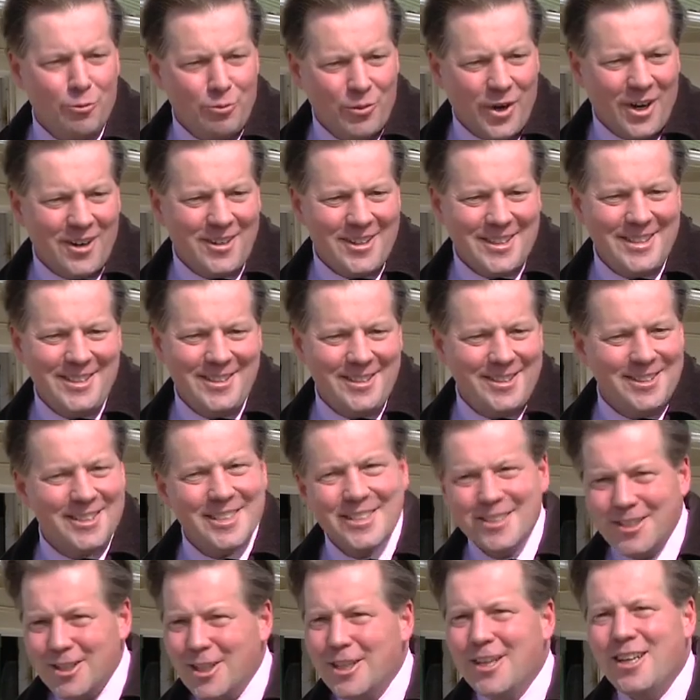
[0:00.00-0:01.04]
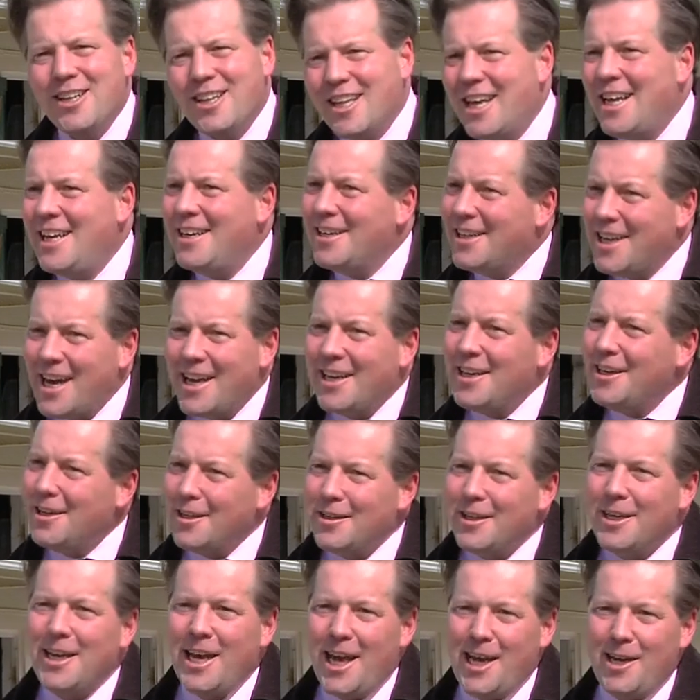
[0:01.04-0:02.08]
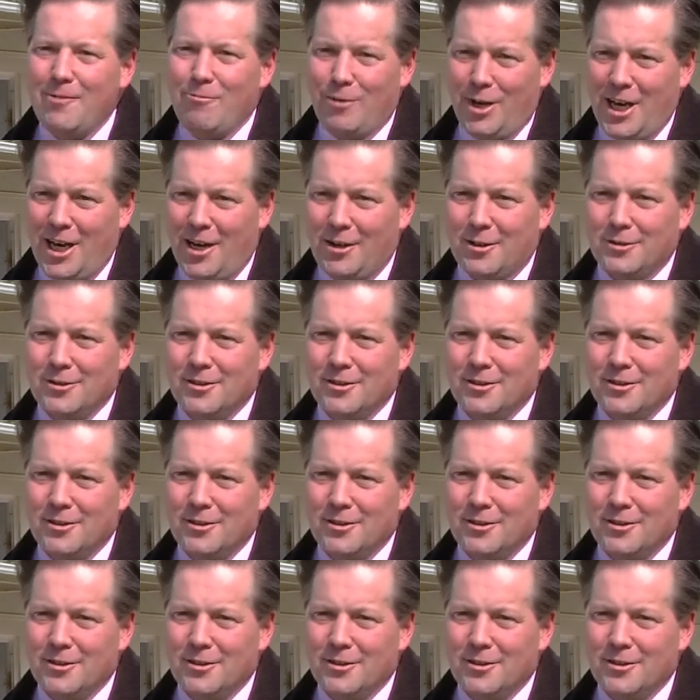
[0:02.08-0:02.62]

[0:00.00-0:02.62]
Maryland is a little late getting to the game now.